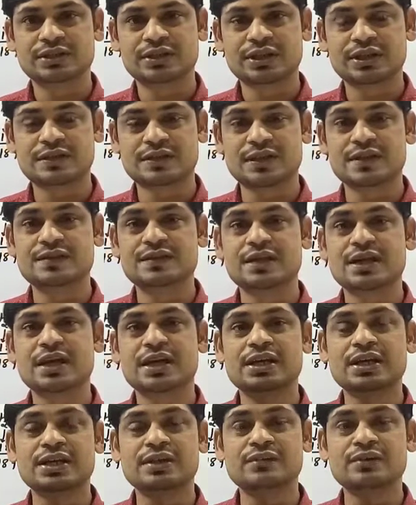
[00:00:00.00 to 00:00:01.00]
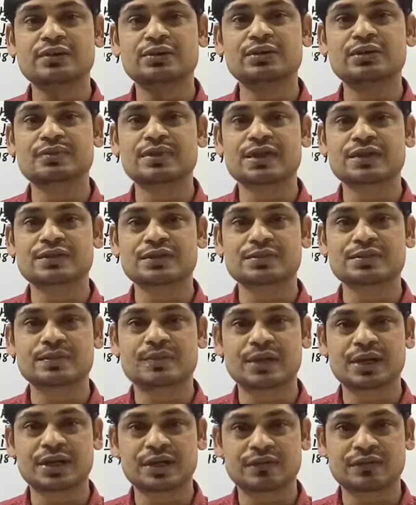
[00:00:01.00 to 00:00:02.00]
is exactly equal to the mass of the
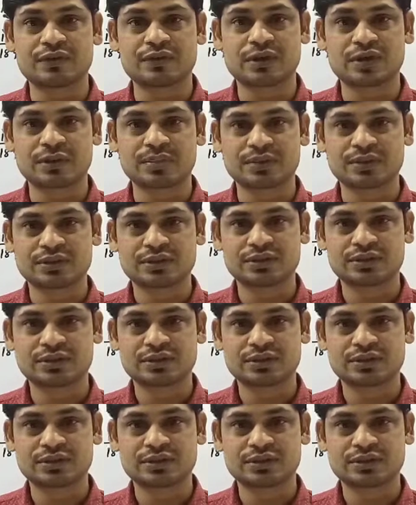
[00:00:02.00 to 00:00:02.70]
product formed.